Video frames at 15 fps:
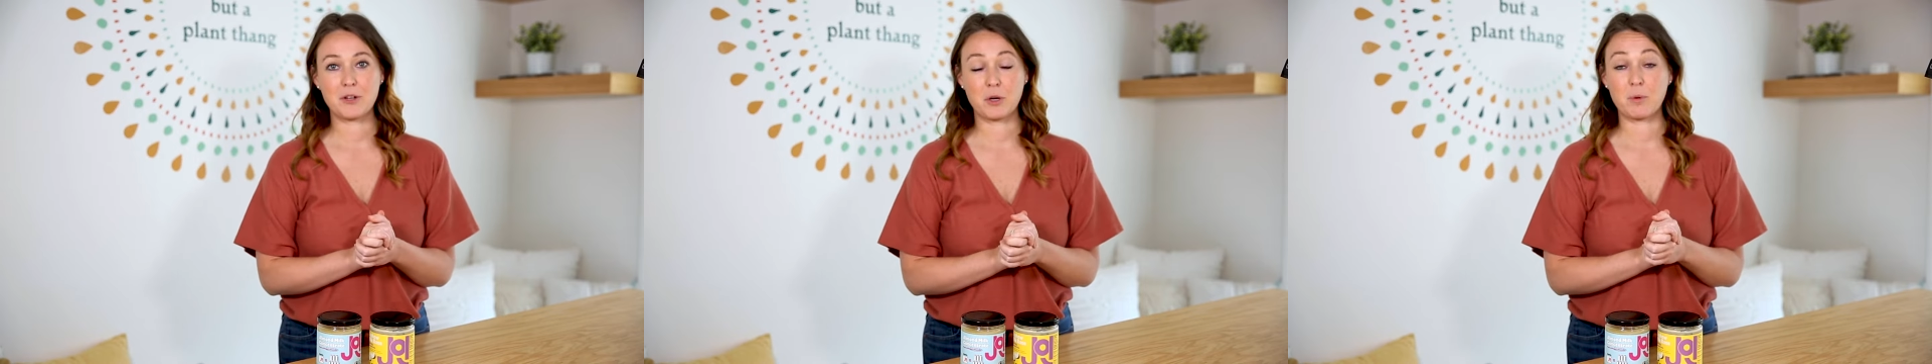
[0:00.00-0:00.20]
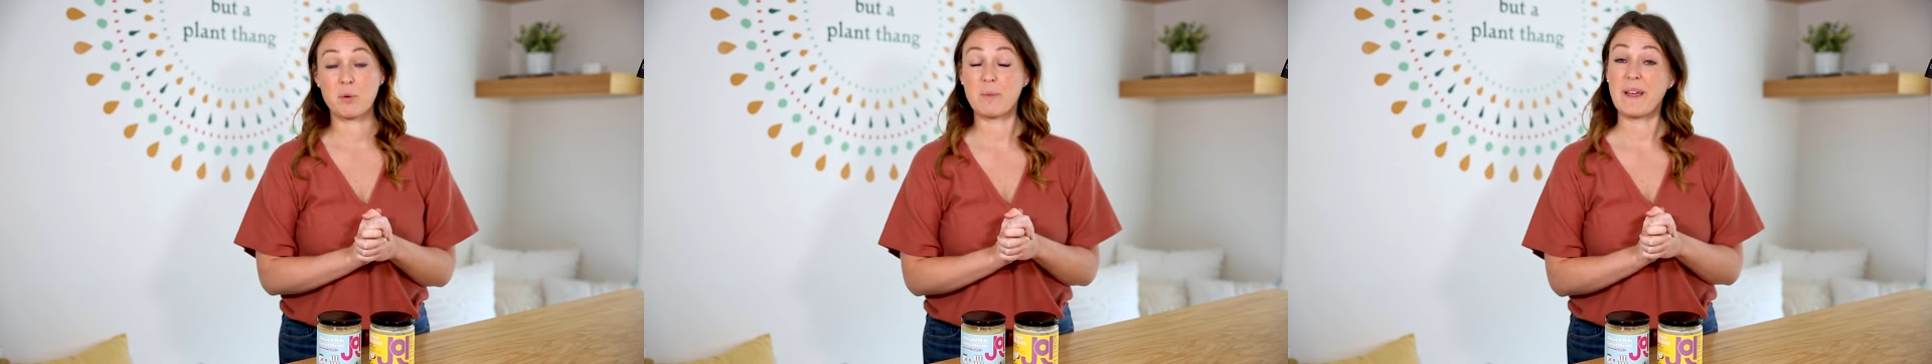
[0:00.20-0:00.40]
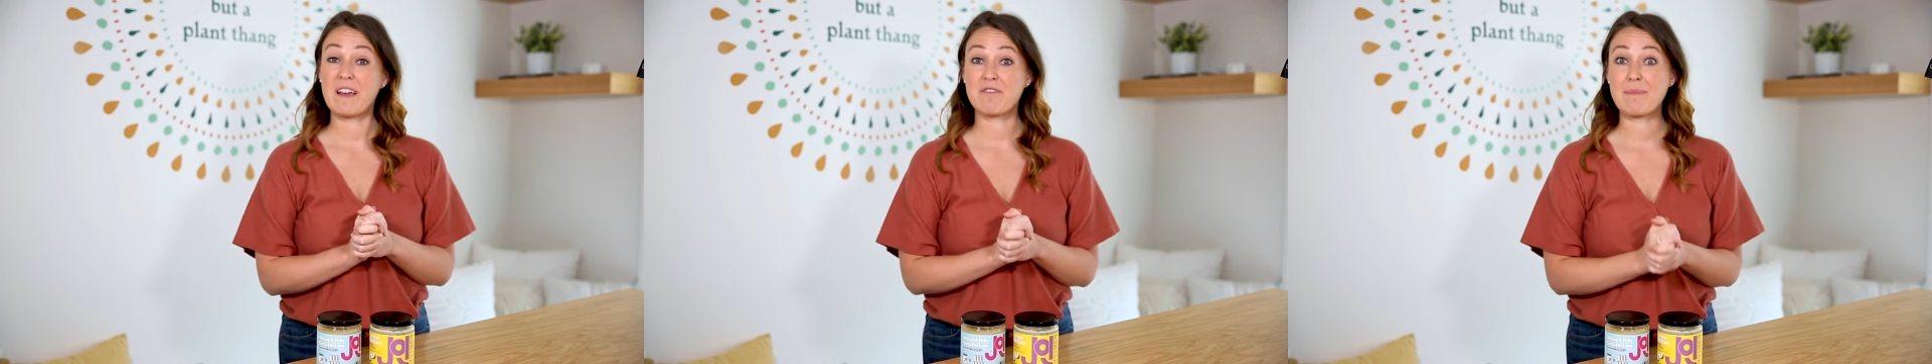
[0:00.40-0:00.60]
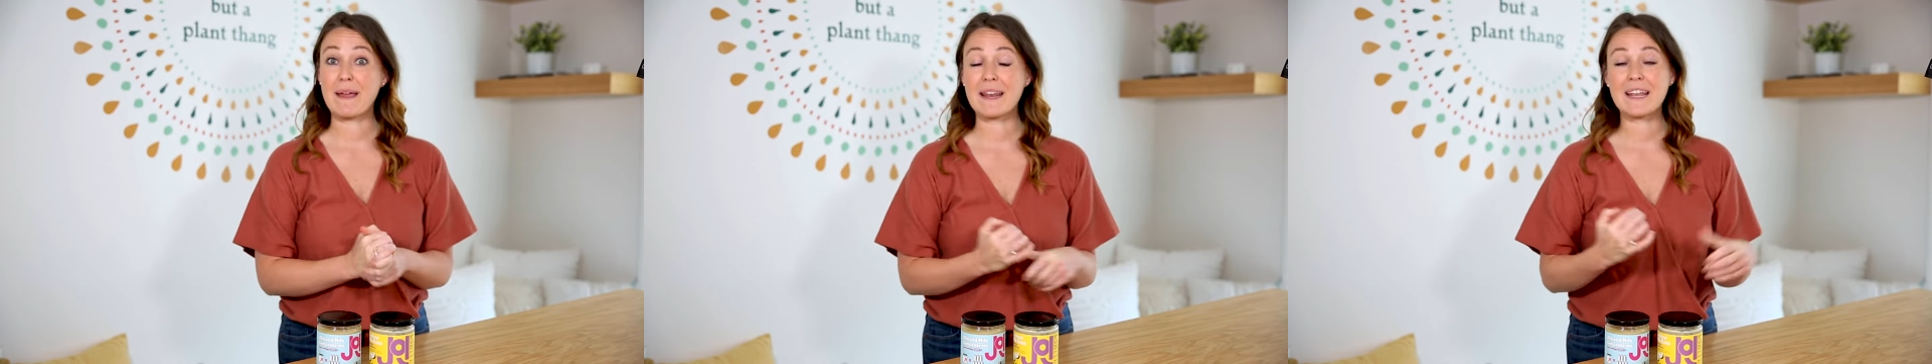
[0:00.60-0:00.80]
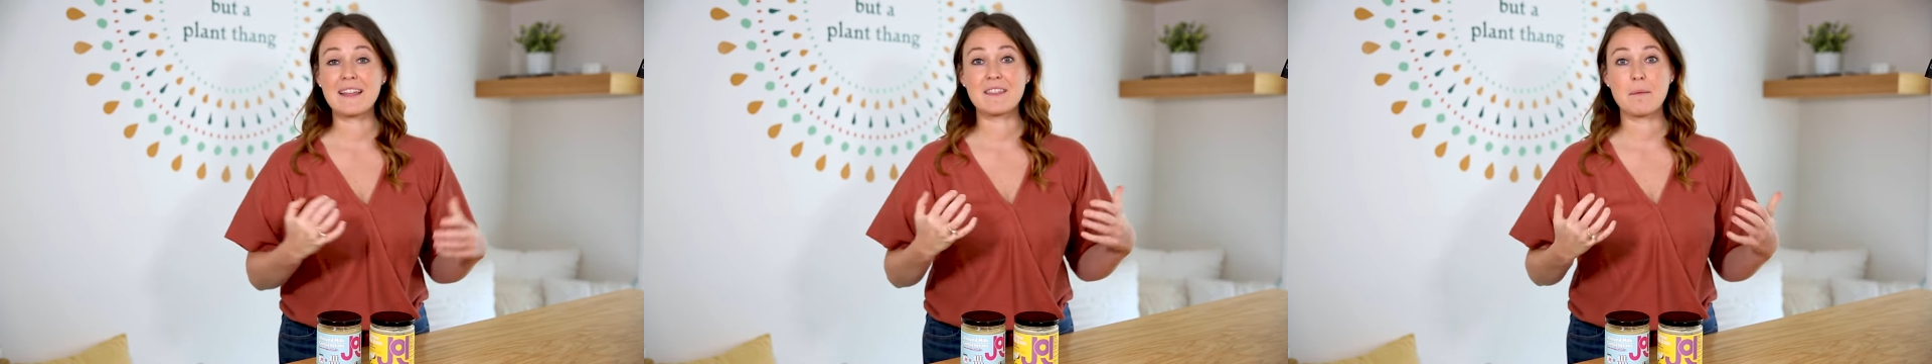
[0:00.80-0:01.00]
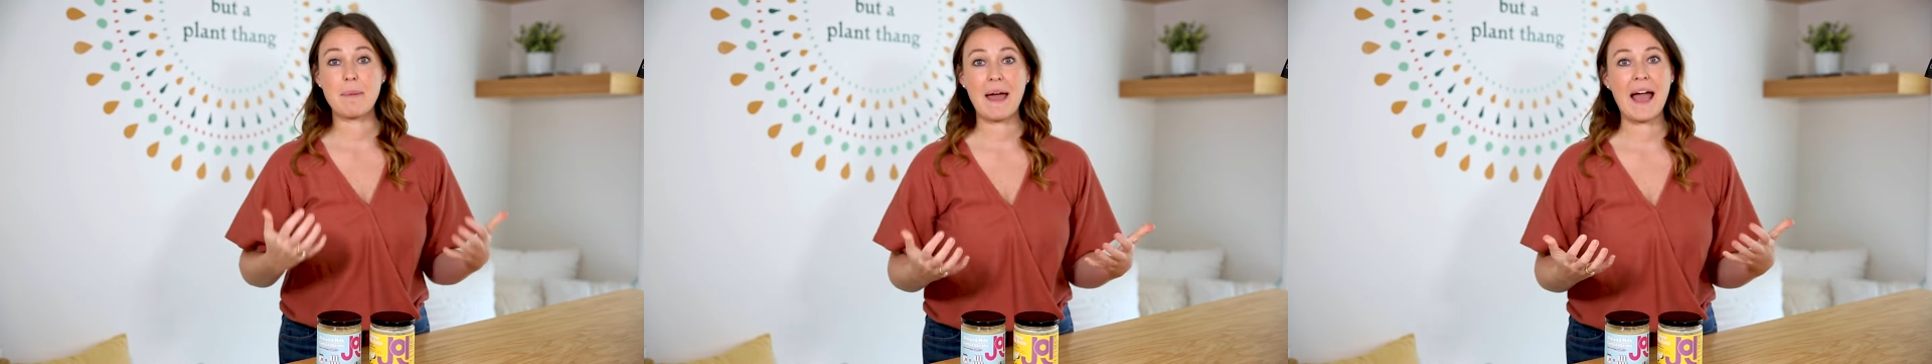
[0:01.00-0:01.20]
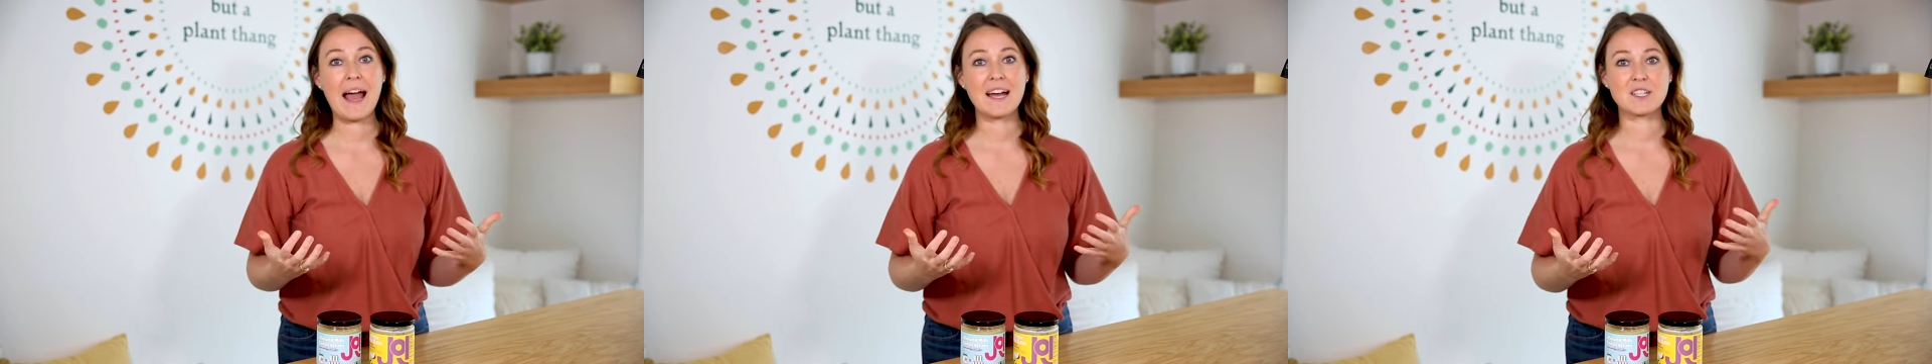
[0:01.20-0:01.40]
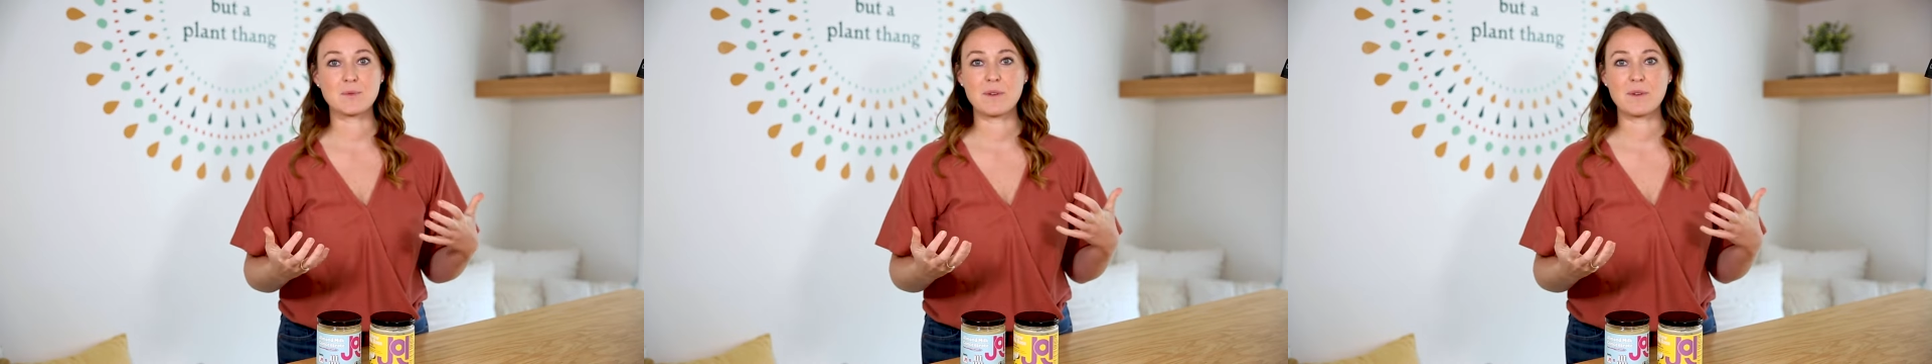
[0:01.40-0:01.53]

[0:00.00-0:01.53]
or when we have made it in the past,